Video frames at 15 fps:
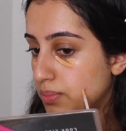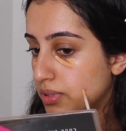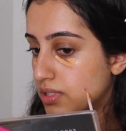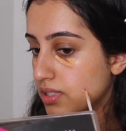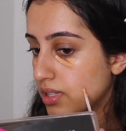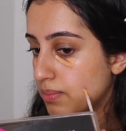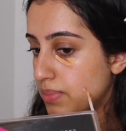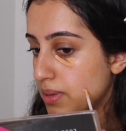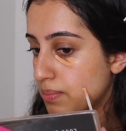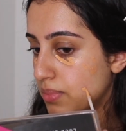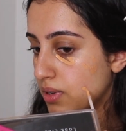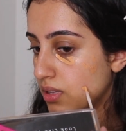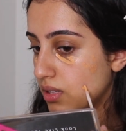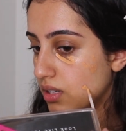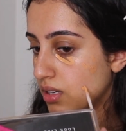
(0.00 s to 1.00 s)
put some on the
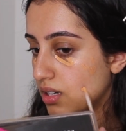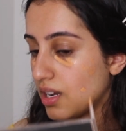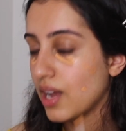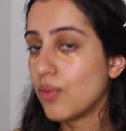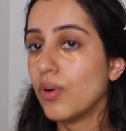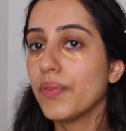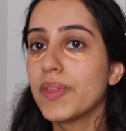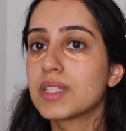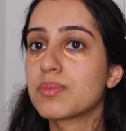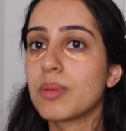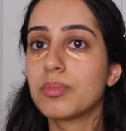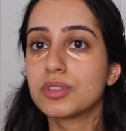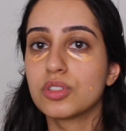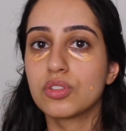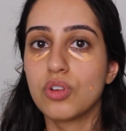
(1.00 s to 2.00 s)
pimple. I want this
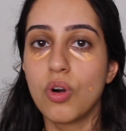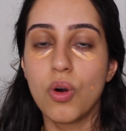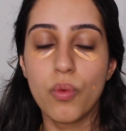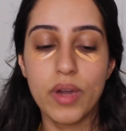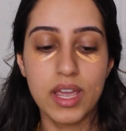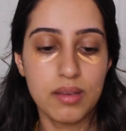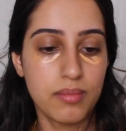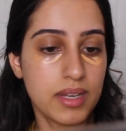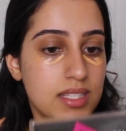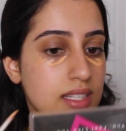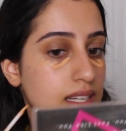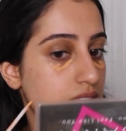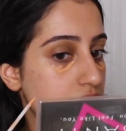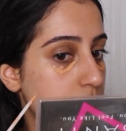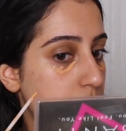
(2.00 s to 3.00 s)
pimple to go away. My
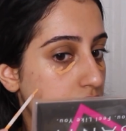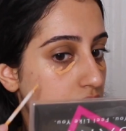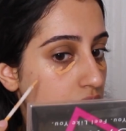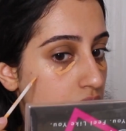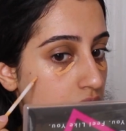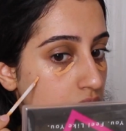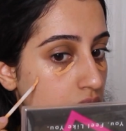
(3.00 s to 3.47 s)
skin has been,